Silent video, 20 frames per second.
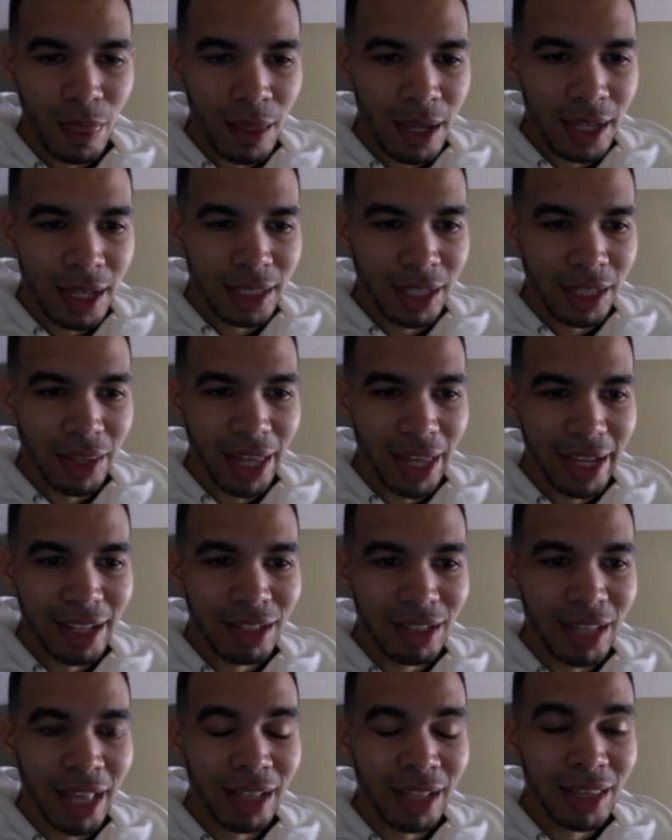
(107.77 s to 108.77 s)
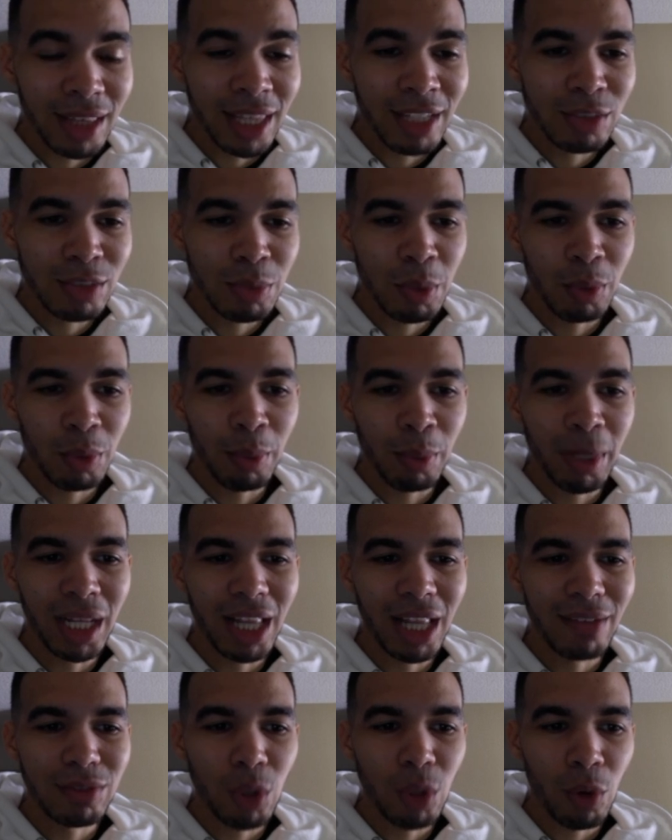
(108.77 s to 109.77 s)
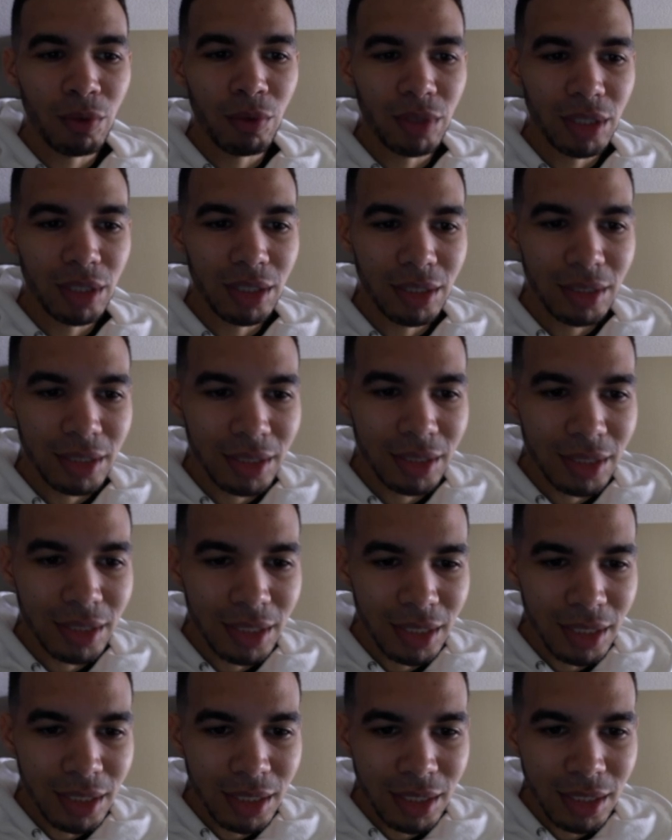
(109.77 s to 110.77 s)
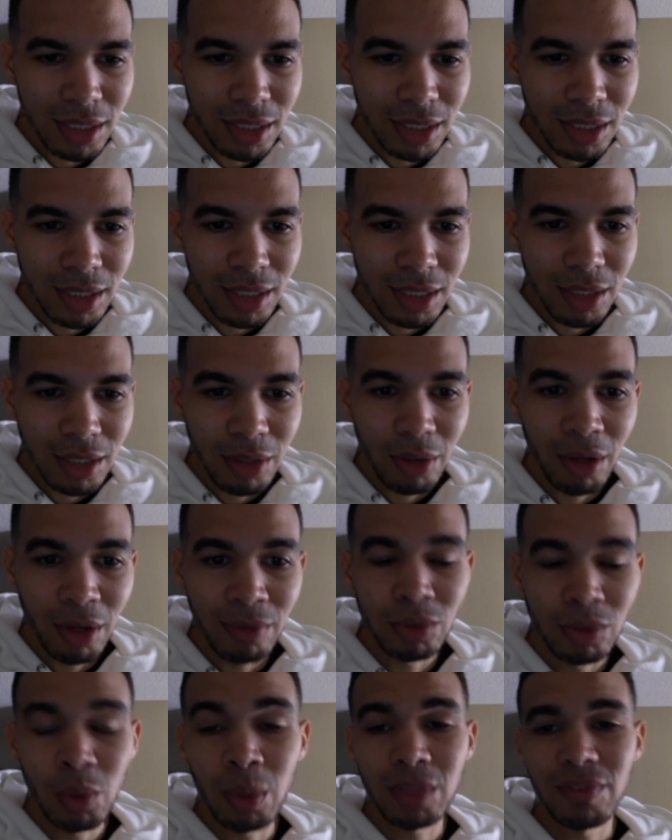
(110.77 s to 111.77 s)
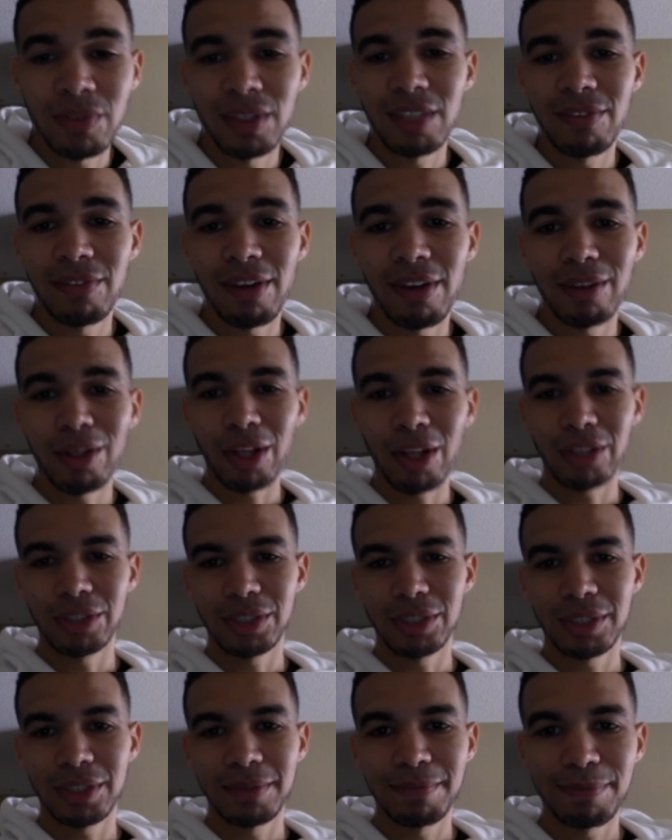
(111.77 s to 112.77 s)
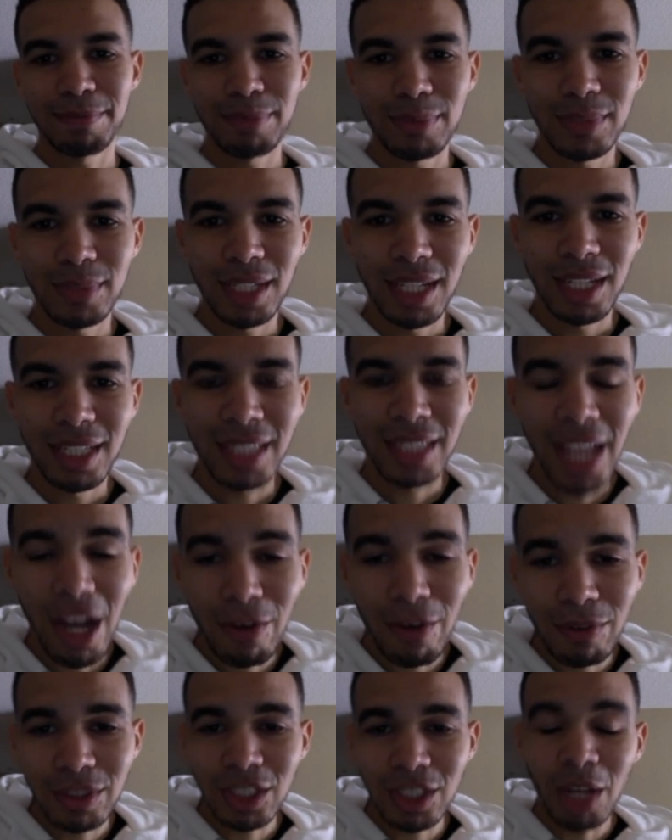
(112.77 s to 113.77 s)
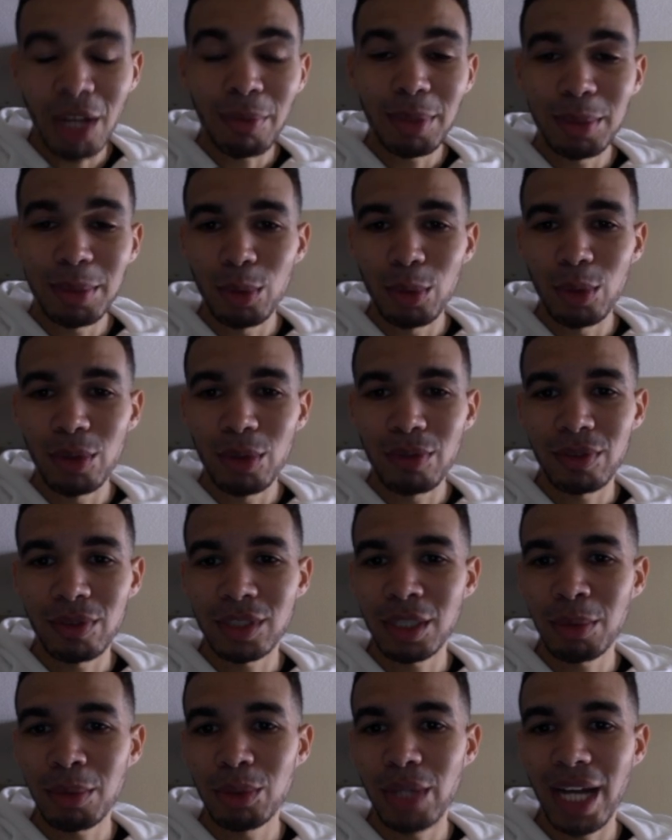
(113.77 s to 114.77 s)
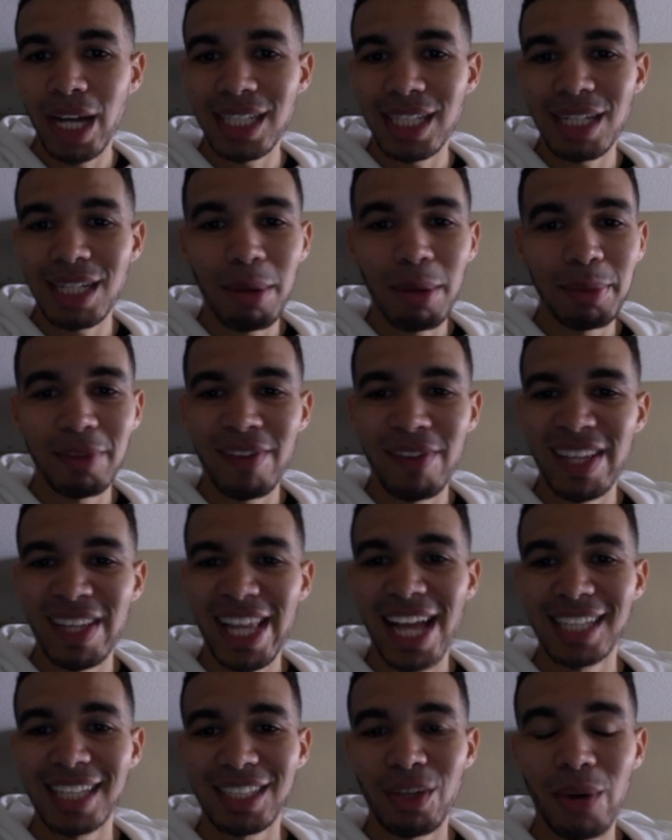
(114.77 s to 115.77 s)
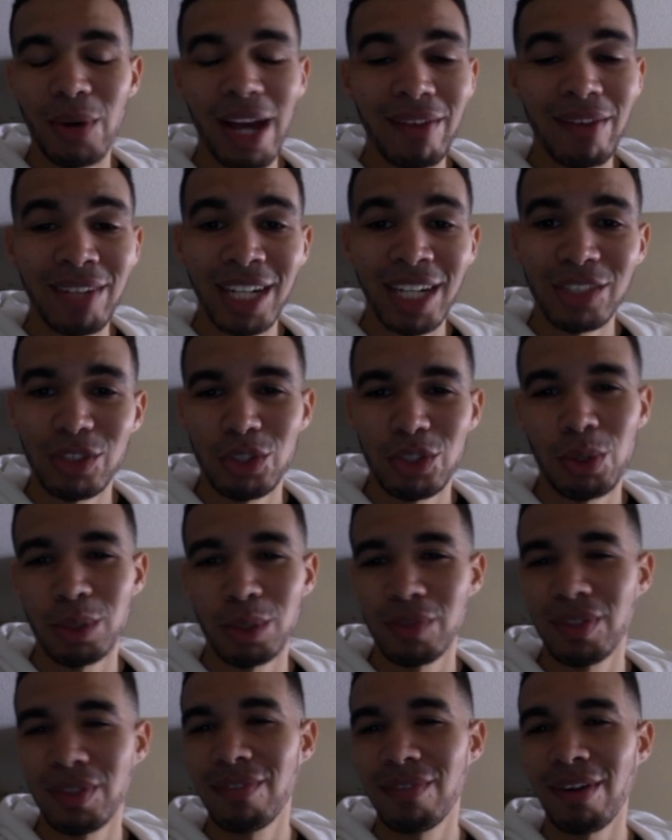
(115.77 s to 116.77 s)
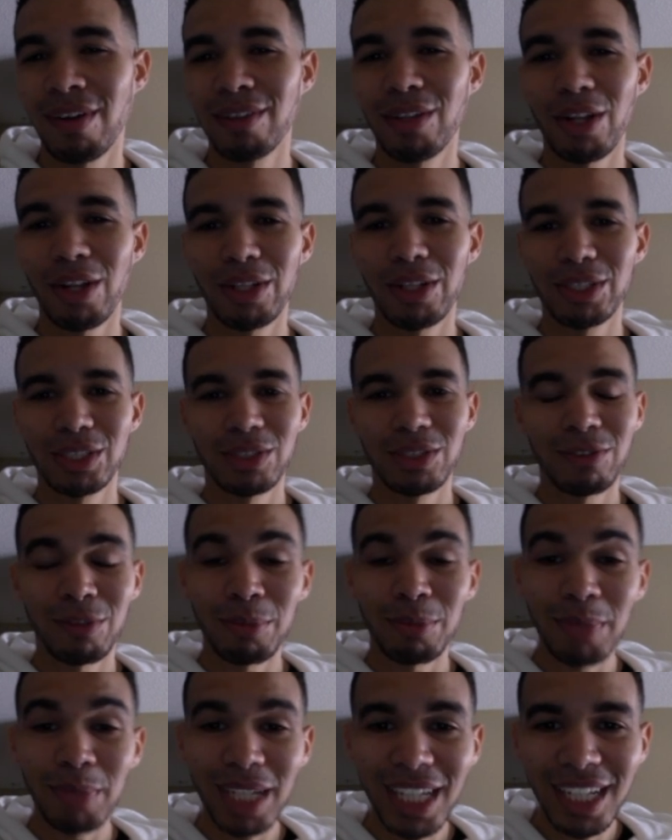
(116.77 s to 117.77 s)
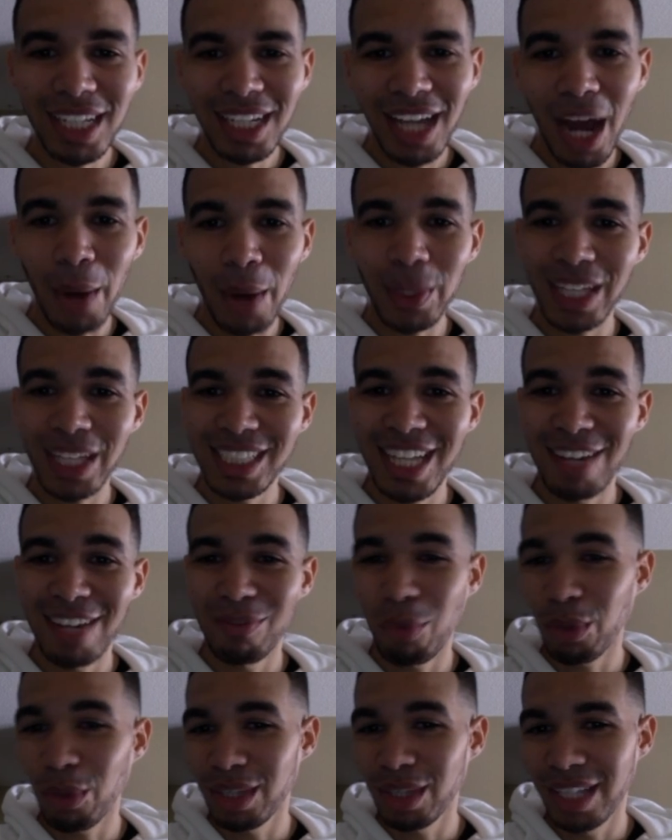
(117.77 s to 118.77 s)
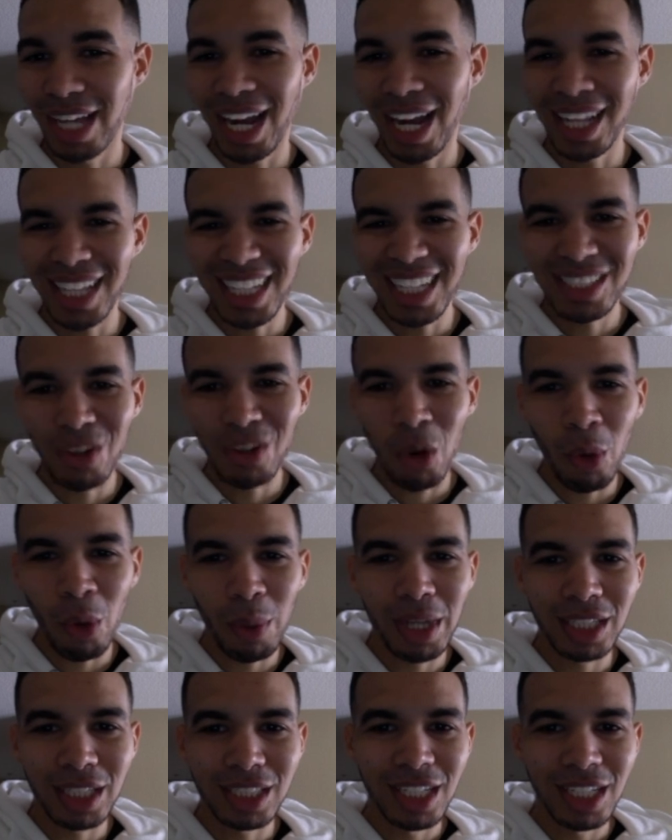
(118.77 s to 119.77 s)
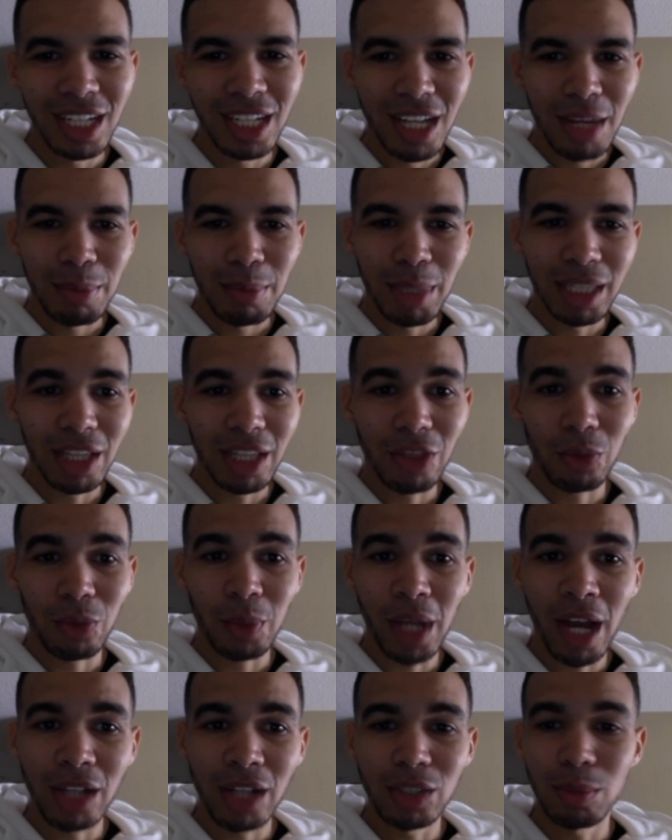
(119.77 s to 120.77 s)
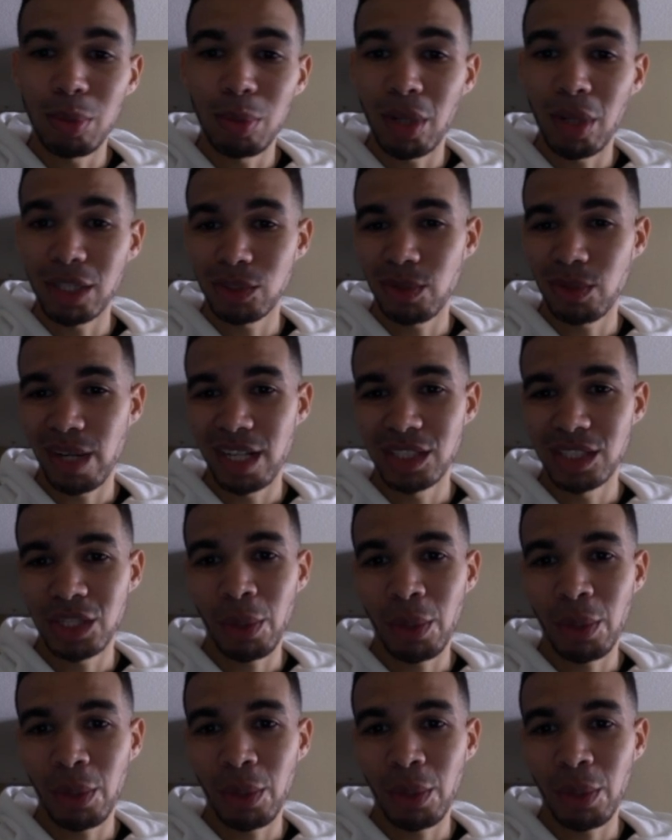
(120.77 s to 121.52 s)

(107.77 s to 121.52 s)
Now that leaves me with money left over of $255. Now for some people, for some of you guys, that might be fantastic. Oh, I have an extra $255. For me, I would like to have more than that. I'd like to always be in the 300 plus range.